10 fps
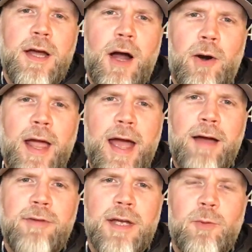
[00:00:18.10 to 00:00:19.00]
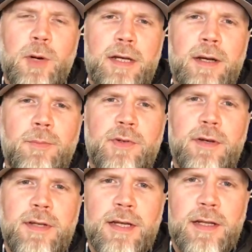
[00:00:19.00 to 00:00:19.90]
are having when it comes
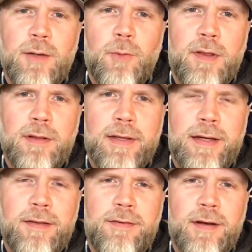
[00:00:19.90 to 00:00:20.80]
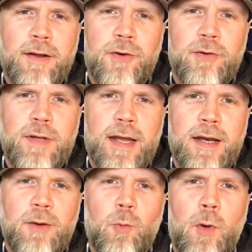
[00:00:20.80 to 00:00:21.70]
to dealing with lids and
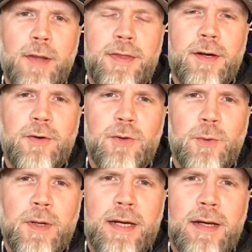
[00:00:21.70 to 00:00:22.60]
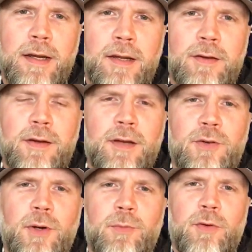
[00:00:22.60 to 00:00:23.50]
understanding what they're doing in
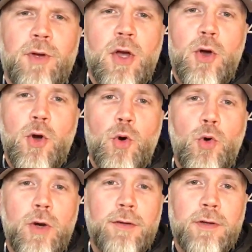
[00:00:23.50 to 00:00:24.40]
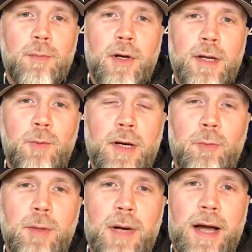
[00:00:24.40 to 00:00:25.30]
terms of who gets our money when
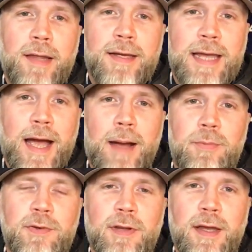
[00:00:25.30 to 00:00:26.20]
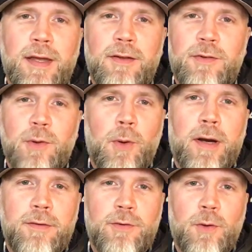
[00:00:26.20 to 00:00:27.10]
we buy the caps and so
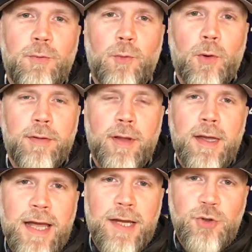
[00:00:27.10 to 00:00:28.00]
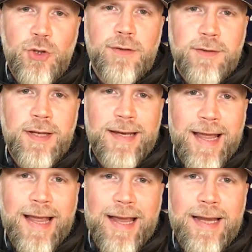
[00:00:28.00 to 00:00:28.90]
on and so forth. And just
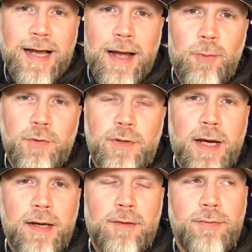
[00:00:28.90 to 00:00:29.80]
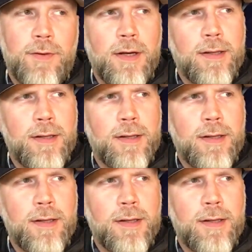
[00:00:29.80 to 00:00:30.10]
today I was kind of